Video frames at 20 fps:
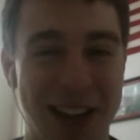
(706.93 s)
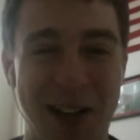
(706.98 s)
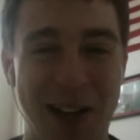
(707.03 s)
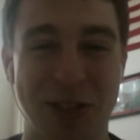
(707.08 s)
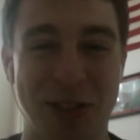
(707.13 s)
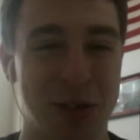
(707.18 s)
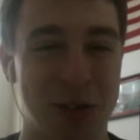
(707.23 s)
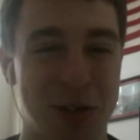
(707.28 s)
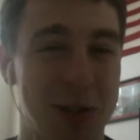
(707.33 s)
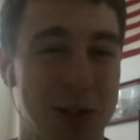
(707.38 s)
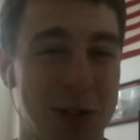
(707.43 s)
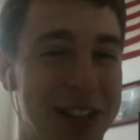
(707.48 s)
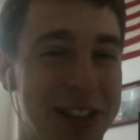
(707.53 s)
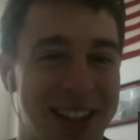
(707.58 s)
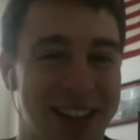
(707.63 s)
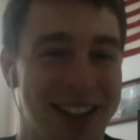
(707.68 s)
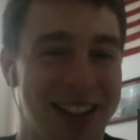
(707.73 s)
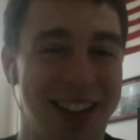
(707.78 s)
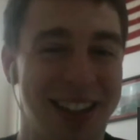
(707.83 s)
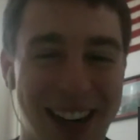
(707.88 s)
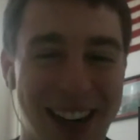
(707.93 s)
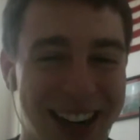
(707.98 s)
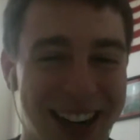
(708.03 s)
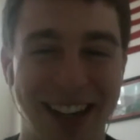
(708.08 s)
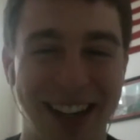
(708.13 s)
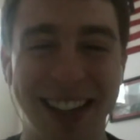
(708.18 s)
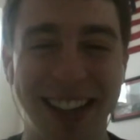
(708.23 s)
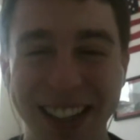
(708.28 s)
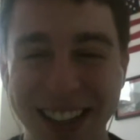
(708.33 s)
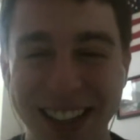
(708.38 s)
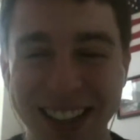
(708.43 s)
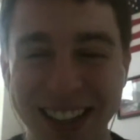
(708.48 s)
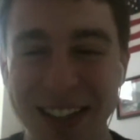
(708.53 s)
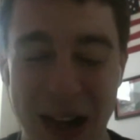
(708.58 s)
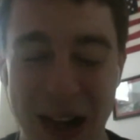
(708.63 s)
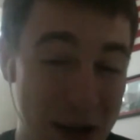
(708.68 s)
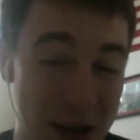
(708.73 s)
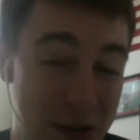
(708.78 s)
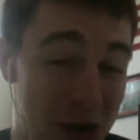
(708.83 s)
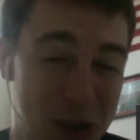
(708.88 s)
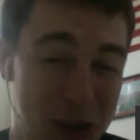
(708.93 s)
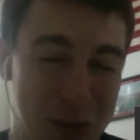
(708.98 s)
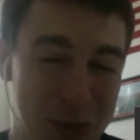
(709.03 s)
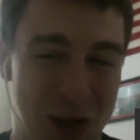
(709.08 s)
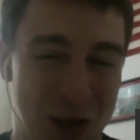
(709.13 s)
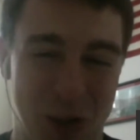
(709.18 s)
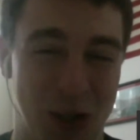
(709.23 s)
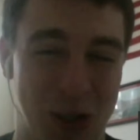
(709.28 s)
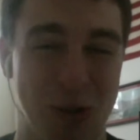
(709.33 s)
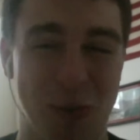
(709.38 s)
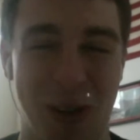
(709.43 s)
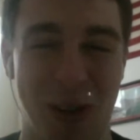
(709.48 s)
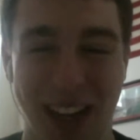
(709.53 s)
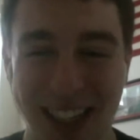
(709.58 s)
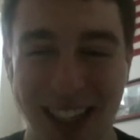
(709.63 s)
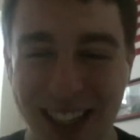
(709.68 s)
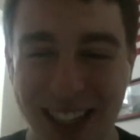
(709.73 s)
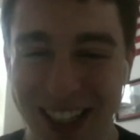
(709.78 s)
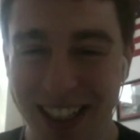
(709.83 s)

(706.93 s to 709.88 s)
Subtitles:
that's just really good. Yeah. It must be a real spot.